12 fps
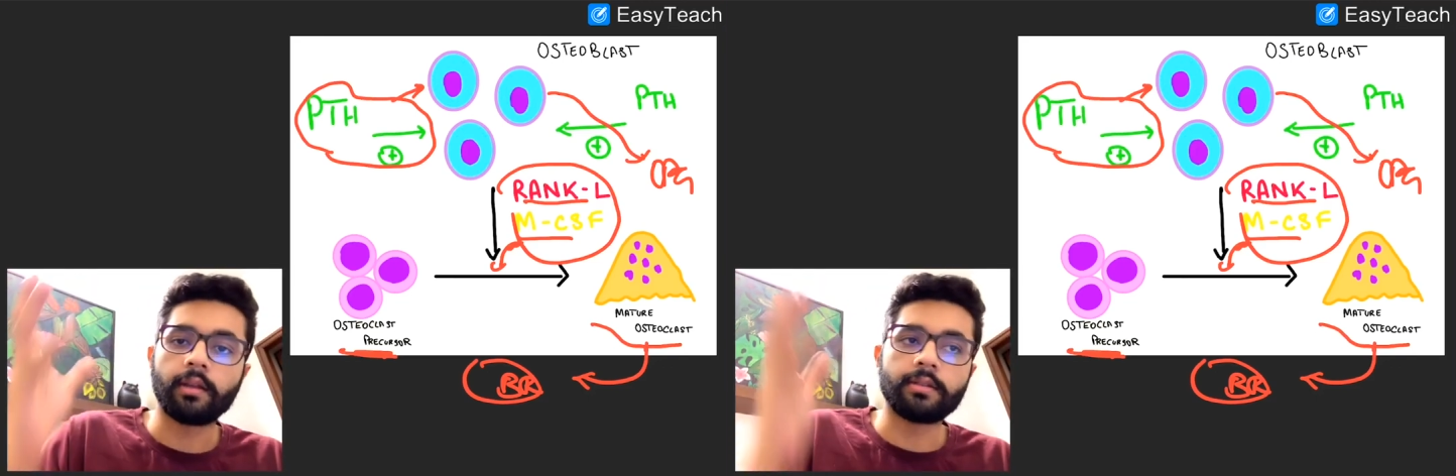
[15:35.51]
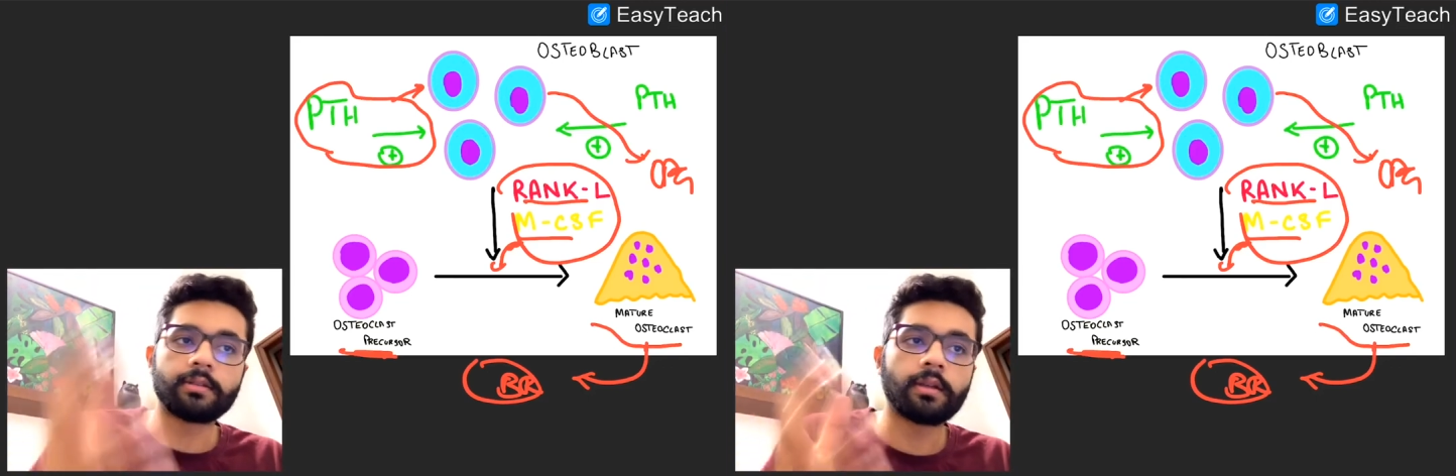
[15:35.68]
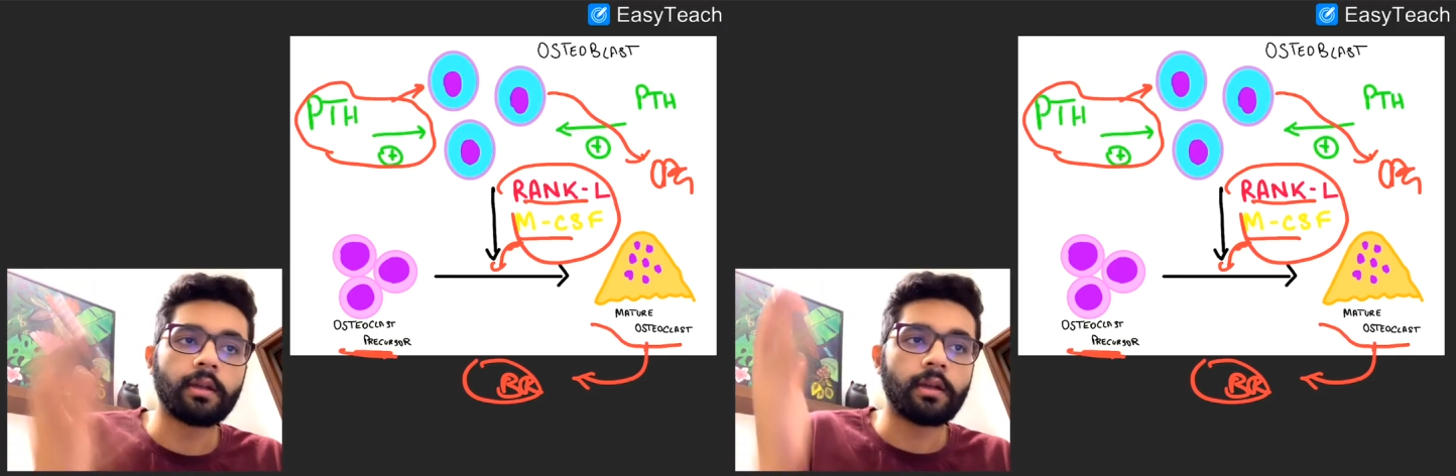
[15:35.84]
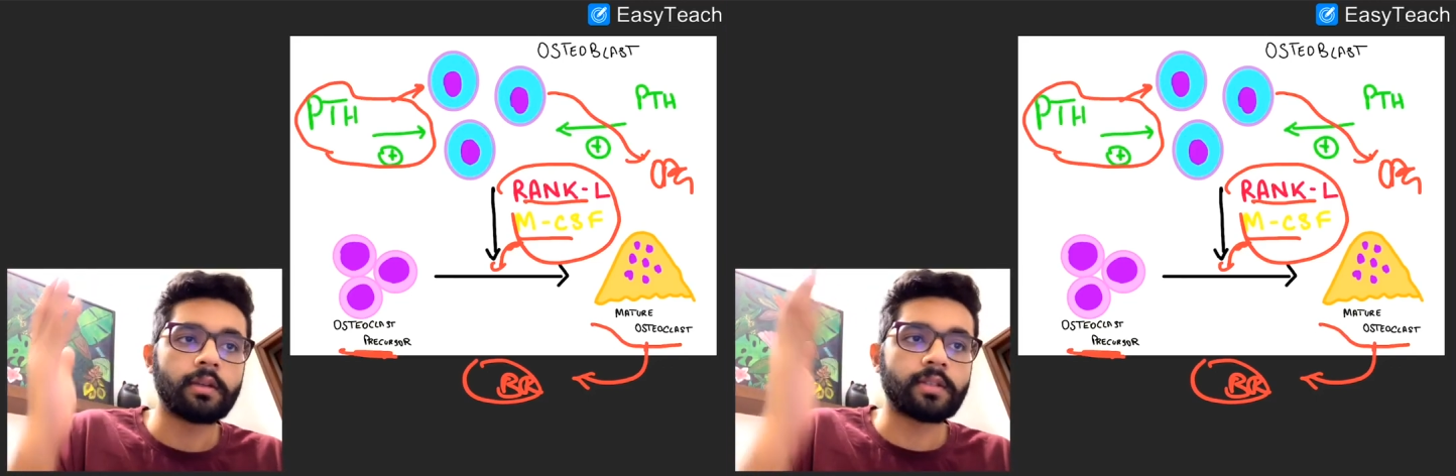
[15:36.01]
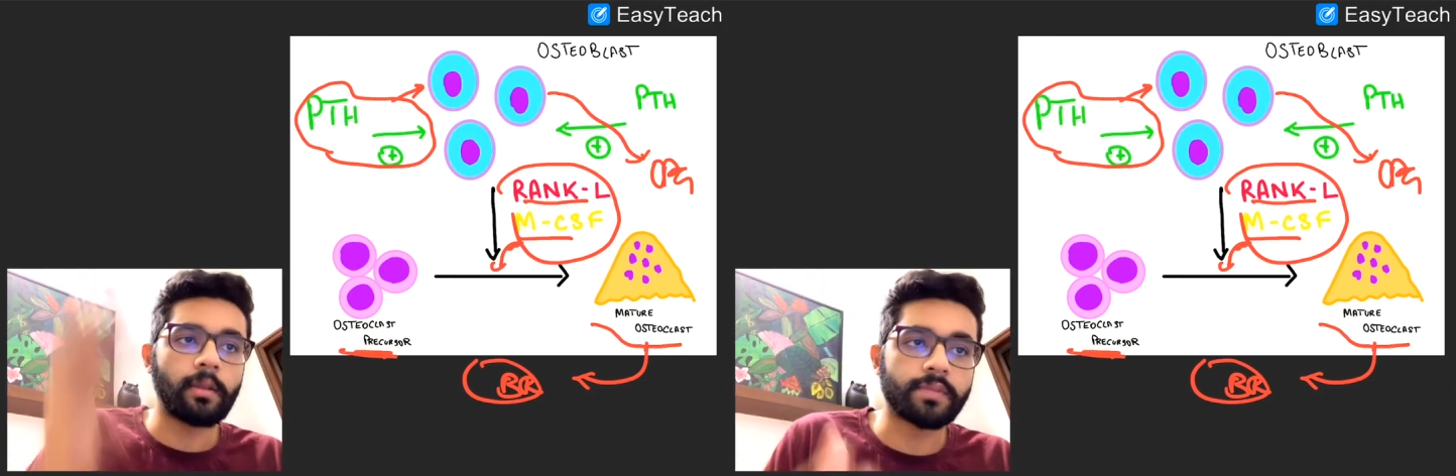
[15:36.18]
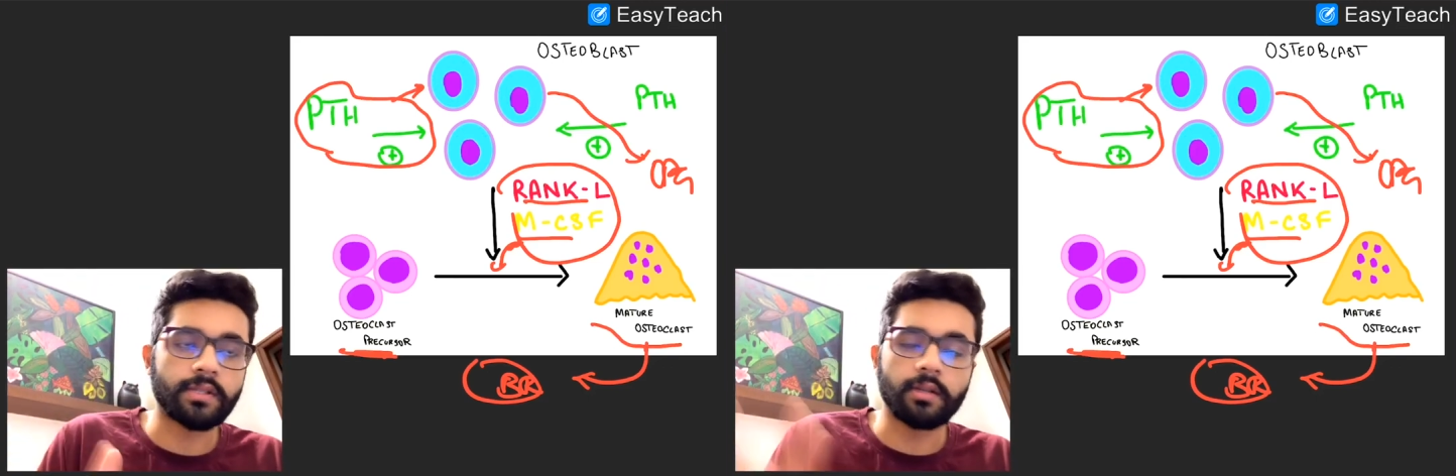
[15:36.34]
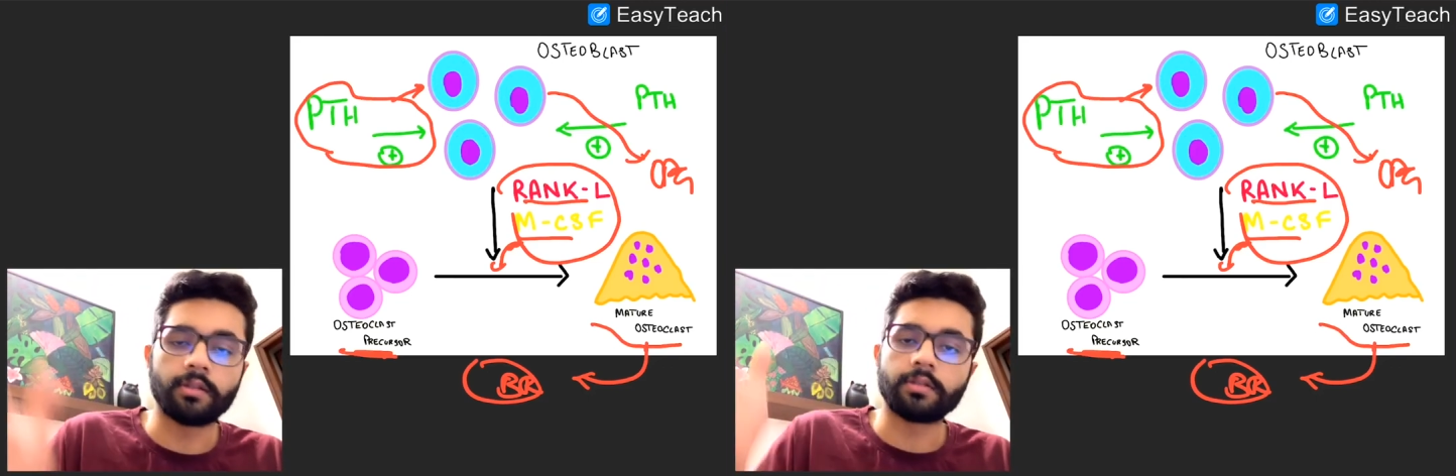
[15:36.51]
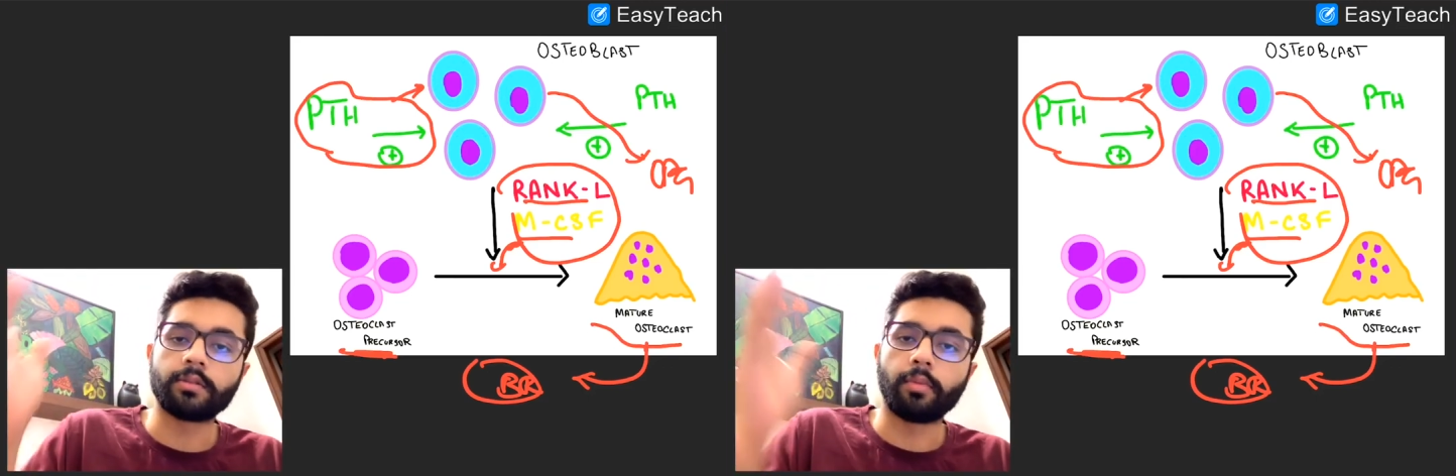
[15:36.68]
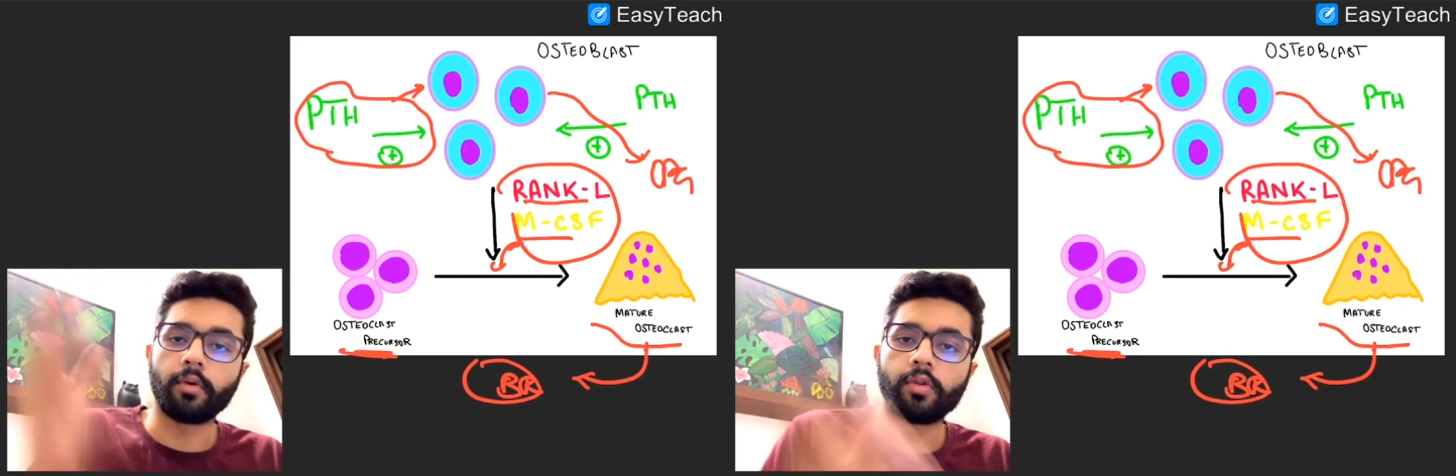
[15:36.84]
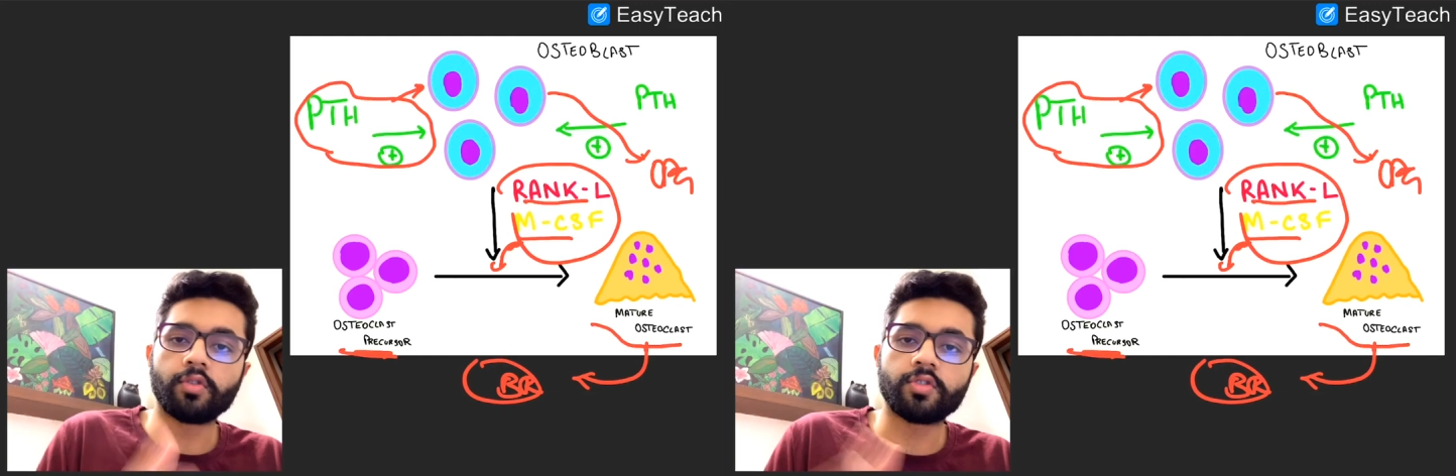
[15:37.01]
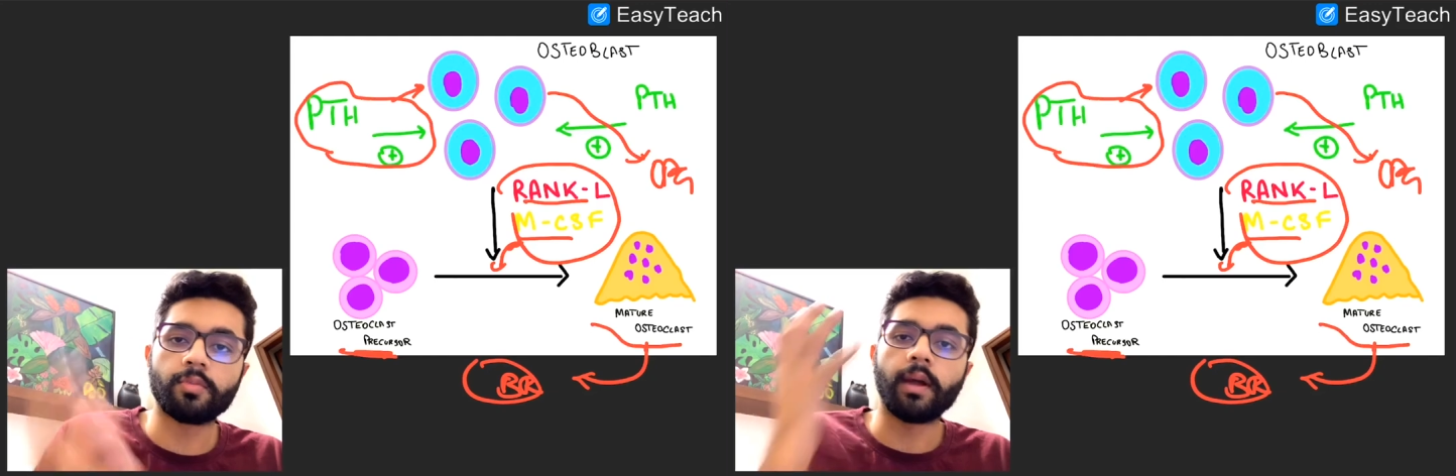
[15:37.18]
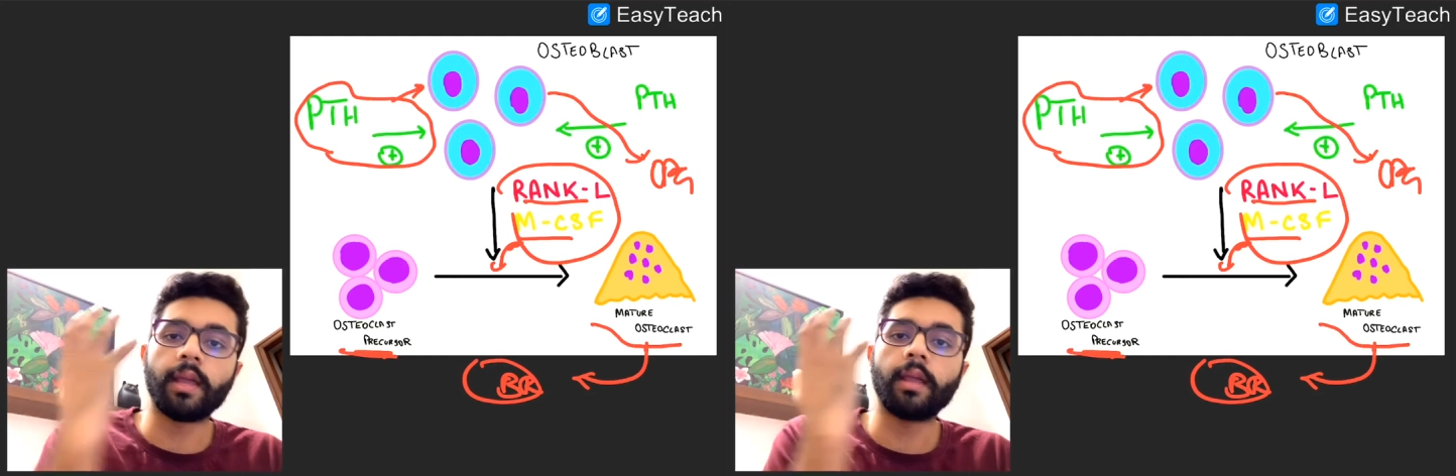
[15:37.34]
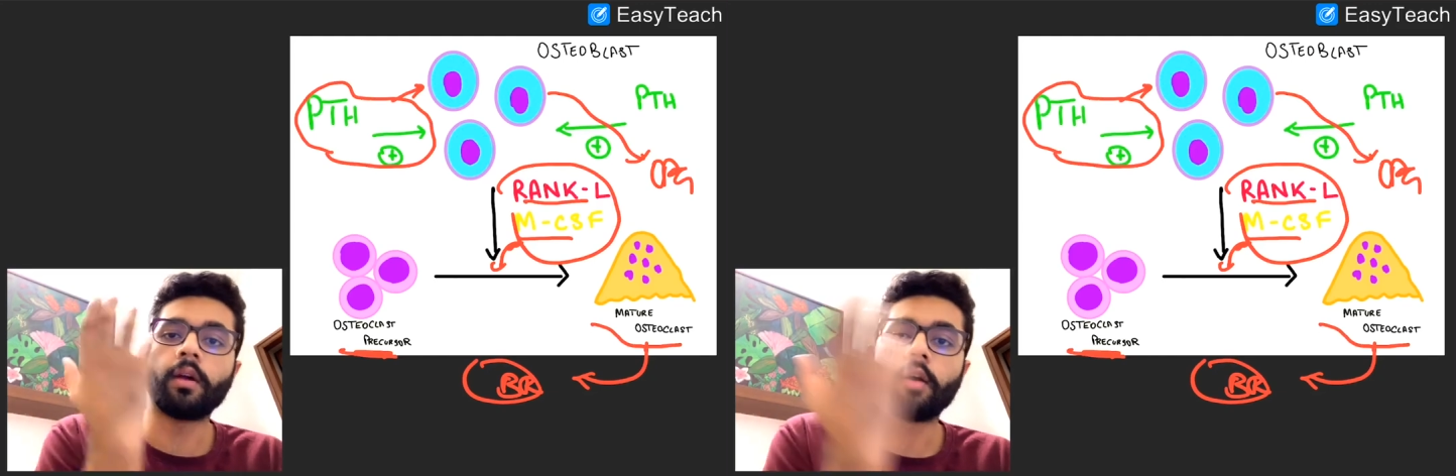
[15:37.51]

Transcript: is a substance produced by